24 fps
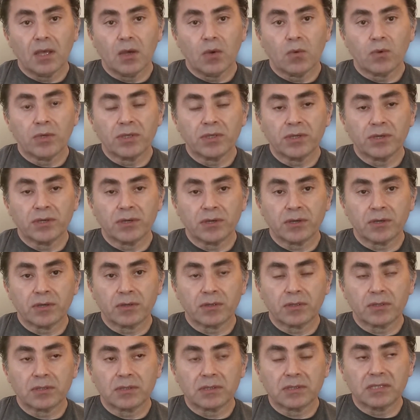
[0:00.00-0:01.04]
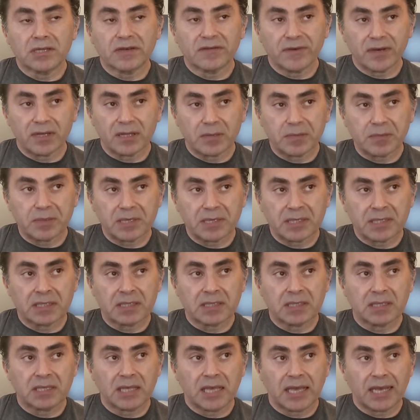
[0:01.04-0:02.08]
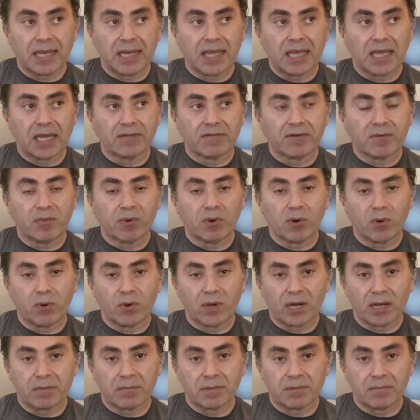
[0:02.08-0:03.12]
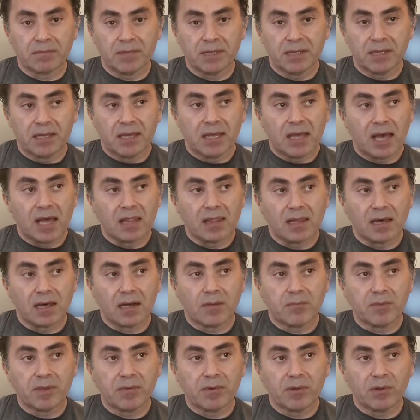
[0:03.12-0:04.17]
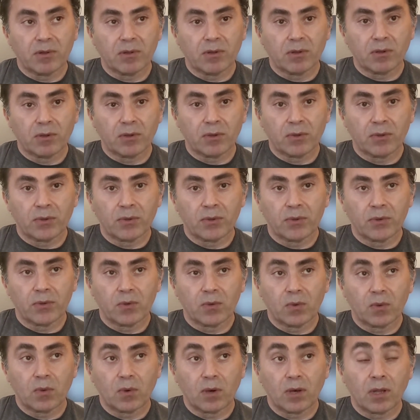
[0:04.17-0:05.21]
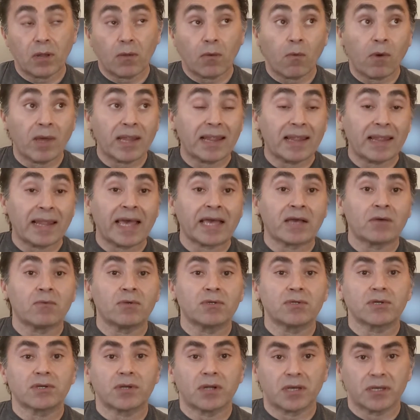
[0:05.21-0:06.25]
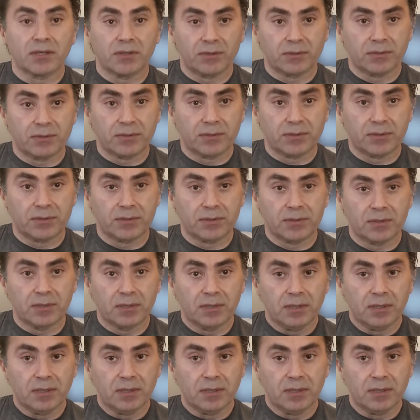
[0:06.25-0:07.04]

When you're developing any kind of a programming, a lot of people go, well, what language should I use?